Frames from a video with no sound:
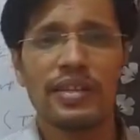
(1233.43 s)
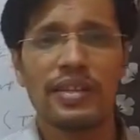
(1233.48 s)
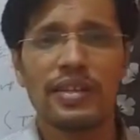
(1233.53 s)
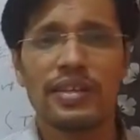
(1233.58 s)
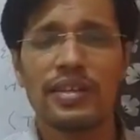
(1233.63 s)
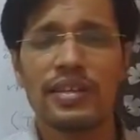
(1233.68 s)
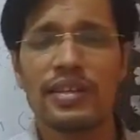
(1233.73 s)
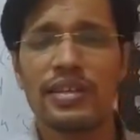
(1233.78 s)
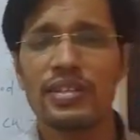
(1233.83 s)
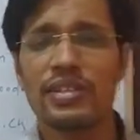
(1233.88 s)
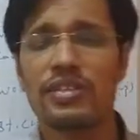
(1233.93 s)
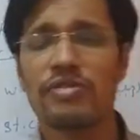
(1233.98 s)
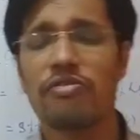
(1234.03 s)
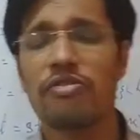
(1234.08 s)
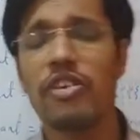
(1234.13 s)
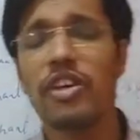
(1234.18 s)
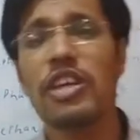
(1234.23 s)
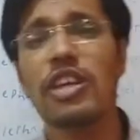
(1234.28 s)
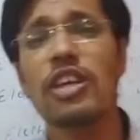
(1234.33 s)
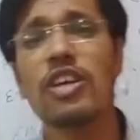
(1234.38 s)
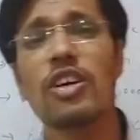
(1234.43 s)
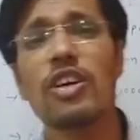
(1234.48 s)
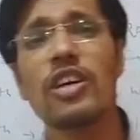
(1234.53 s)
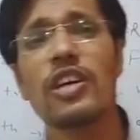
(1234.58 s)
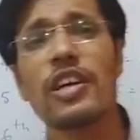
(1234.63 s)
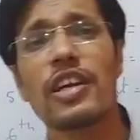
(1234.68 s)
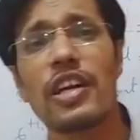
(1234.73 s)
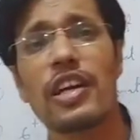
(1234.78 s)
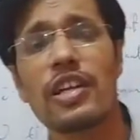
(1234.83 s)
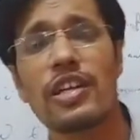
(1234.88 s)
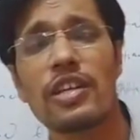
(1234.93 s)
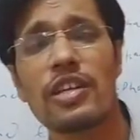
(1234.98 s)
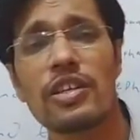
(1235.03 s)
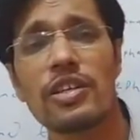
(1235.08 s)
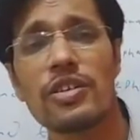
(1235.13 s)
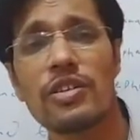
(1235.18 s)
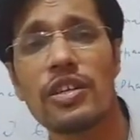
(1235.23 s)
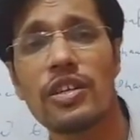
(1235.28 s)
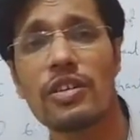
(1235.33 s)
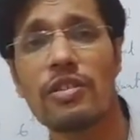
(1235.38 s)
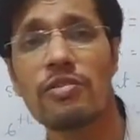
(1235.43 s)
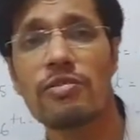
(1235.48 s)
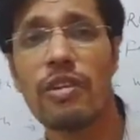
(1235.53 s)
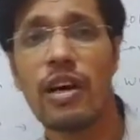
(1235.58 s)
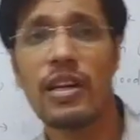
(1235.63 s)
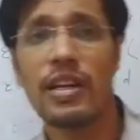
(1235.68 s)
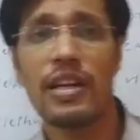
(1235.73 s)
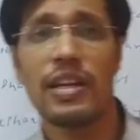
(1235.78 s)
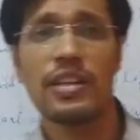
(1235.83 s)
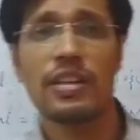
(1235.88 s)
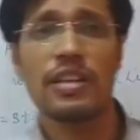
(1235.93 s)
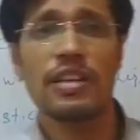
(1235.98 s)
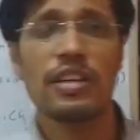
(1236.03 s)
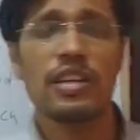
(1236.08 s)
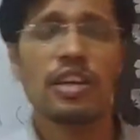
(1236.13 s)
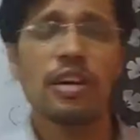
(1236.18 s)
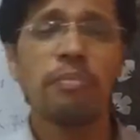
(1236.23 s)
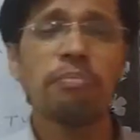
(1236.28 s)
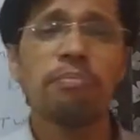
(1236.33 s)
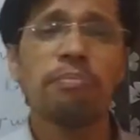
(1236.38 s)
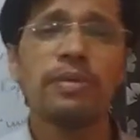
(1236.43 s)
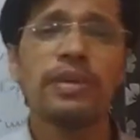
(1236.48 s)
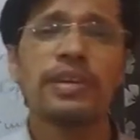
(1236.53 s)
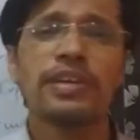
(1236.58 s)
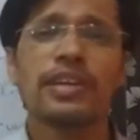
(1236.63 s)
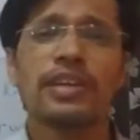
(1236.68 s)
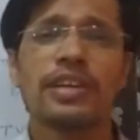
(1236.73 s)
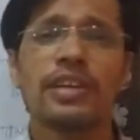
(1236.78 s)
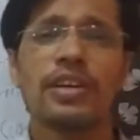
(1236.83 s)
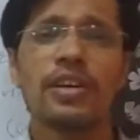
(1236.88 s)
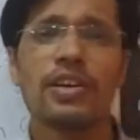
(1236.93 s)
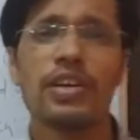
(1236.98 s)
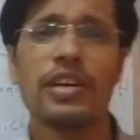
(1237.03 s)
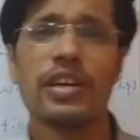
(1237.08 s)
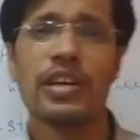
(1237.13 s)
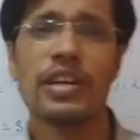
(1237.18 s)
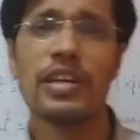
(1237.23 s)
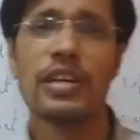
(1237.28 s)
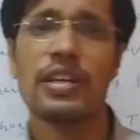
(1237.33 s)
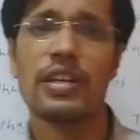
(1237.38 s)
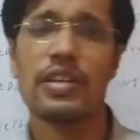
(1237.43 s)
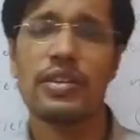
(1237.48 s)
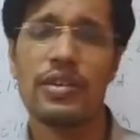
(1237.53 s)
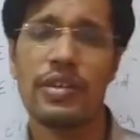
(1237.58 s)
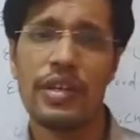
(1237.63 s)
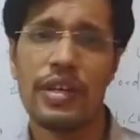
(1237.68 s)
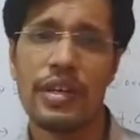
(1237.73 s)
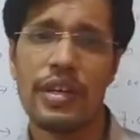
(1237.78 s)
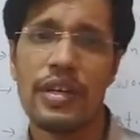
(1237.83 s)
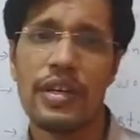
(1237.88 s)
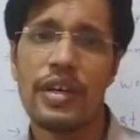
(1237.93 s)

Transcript: It is very contradictory to one another, completely contradictory.